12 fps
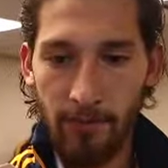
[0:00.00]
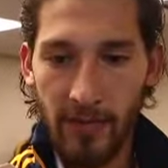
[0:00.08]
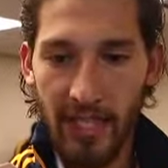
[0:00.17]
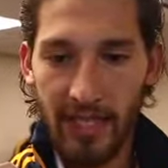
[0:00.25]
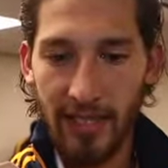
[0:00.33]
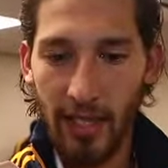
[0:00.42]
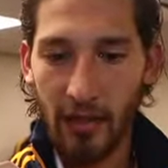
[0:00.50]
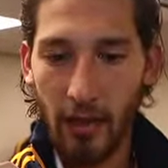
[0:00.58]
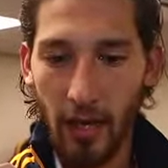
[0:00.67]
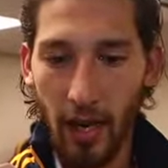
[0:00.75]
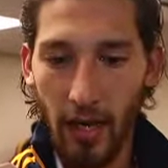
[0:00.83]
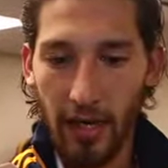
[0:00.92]
didn't stick to
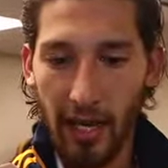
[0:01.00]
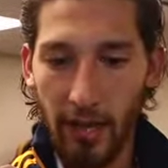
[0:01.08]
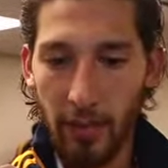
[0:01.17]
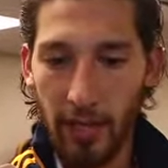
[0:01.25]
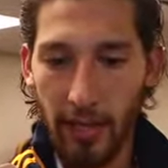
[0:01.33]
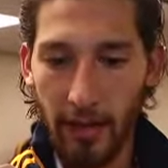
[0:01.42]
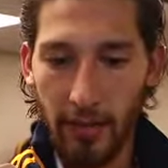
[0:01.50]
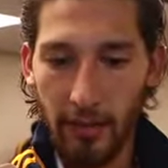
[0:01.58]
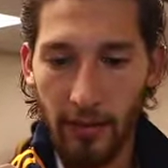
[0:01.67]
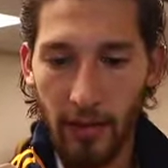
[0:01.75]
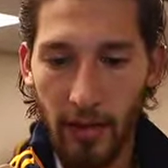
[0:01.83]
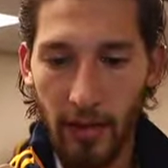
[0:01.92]
our game plan
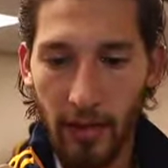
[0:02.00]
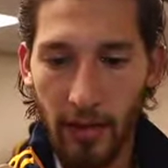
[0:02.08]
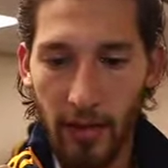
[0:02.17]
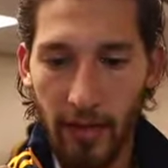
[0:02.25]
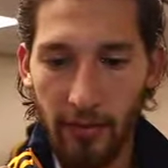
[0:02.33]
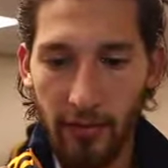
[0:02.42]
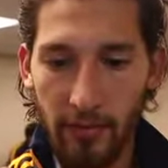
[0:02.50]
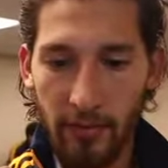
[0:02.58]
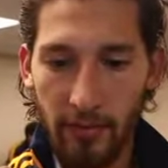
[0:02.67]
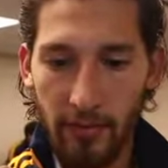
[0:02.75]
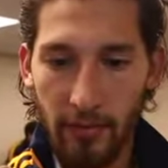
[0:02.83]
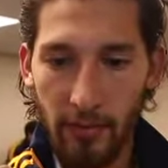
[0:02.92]
of
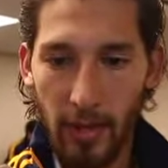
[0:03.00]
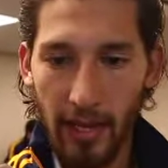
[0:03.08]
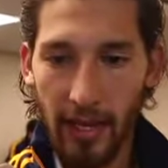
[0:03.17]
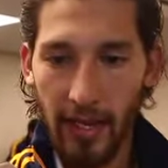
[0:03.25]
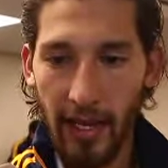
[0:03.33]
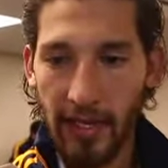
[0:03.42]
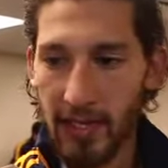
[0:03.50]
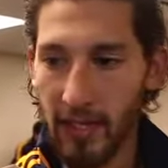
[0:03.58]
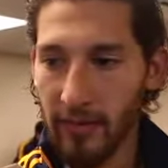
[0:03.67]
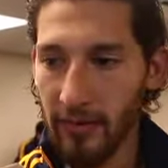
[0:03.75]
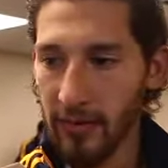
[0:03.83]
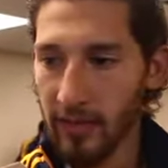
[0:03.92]
playing as
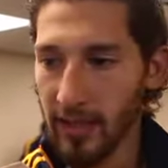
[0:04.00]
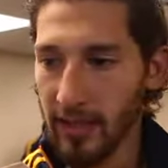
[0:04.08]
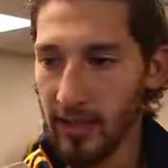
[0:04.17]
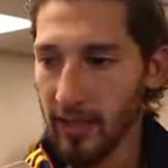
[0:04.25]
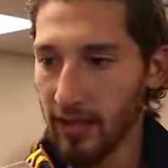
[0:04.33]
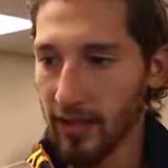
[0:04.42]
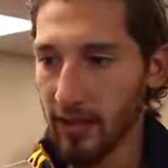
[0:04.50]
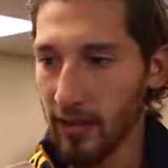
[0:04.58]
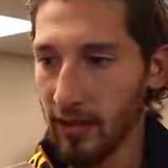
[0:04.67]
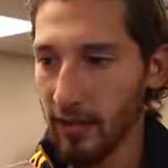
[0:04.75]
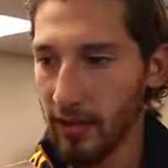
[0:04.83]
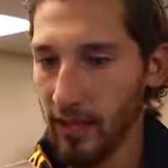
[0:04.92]
if it's a, you
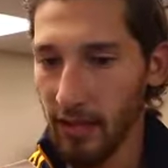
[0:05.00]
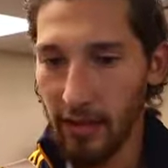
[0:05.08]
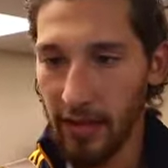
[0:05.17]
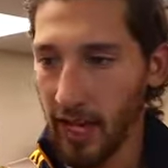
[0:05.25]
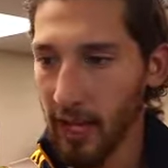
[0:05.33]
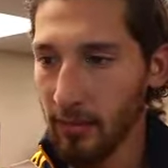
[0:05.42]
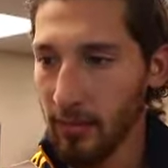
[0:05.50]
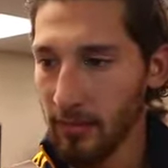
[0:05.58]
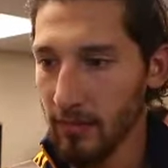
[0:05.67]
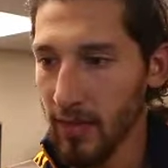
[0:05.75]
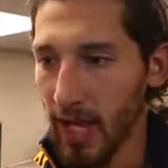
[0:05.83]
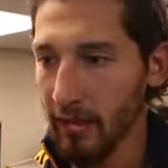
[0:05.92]
know, another
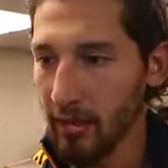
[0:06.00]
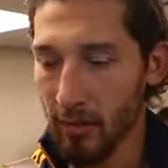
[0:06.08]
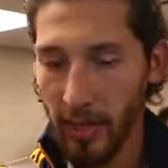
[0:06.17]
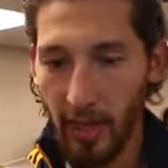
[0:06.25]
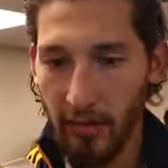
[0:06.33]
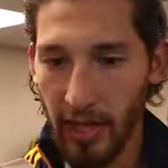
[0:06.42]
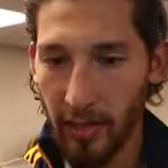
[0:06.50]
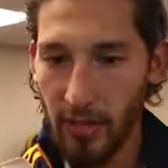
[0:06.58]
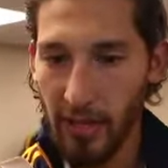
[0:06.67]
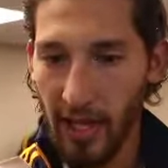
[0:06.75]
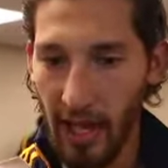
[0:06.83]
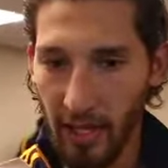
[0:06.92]
game, not even a playoff game,
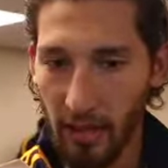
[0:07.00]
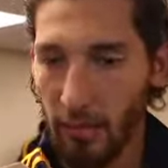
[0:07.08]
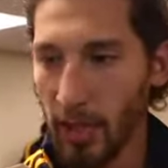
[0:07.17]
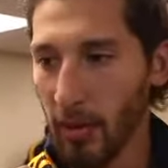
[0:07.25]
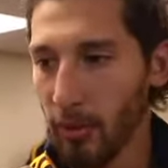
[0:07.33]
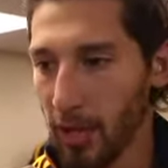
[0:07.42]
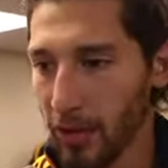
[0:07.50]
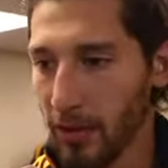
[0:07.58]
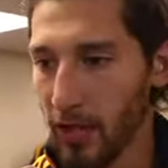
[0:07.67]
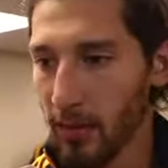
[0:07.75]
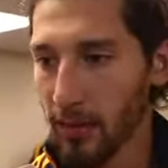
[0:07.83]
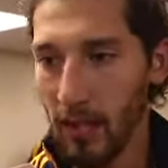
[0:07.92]
attacking, putting pressure
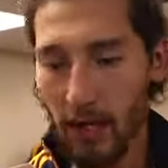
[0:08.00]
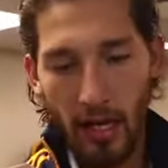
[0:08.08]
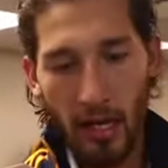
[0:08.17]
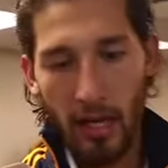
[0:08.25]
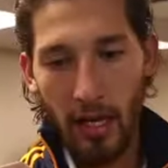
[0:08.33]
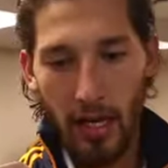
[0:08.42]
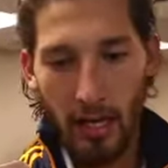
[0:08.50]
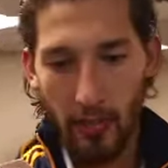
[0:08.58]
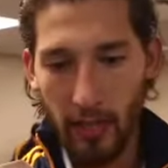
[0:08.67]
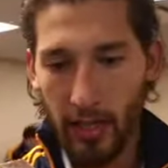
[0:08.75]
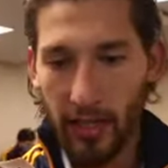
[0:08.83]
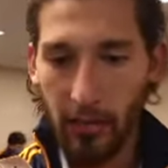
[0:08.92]
on them. And
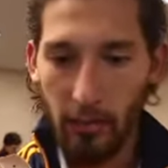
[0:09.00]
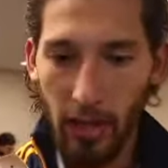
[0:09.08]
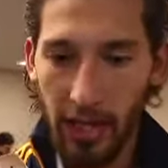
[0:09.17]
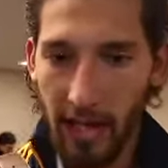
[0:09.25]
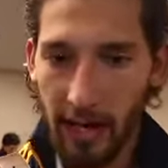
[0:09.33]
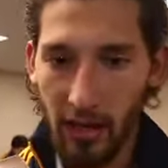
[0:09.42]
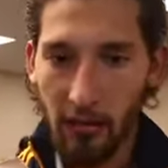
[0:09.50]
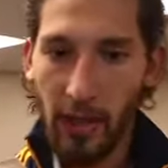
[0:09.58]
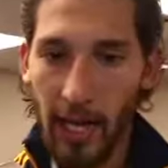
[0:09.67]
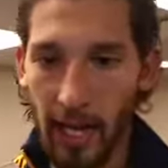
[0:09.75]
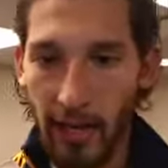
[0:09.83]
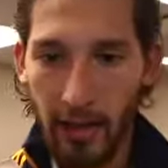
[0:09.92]
we let them play out of the
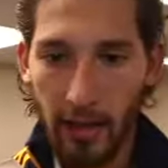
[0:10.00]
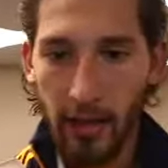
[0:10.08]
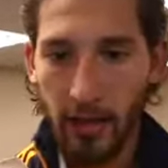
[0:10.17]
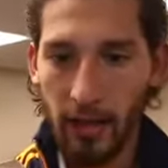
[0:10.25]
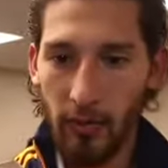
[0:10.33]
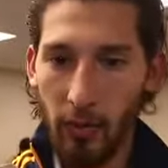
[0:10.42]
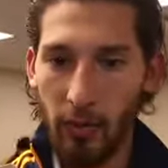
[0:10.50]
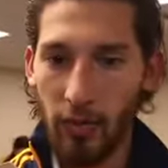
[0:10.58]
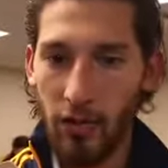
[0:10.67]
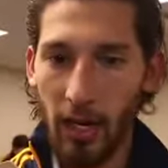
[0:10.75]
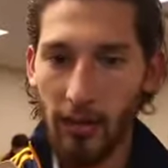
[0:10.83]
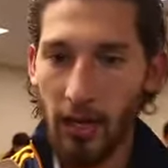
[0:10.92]
back, and we were
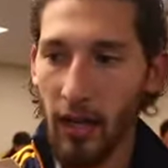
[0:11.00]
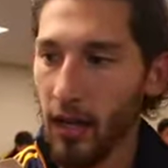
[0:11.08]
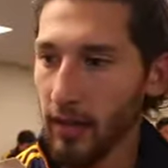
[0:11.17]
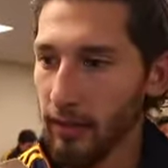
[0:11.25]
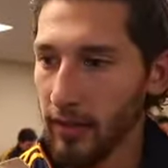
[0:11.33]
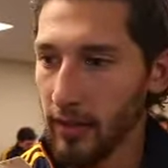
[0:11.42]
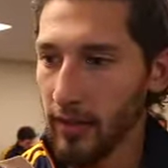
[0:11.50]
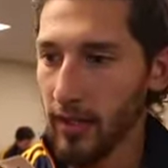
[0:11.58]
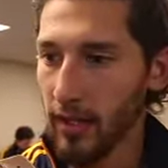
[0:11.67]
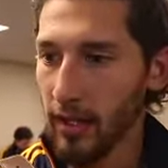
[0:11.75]
dropped off, and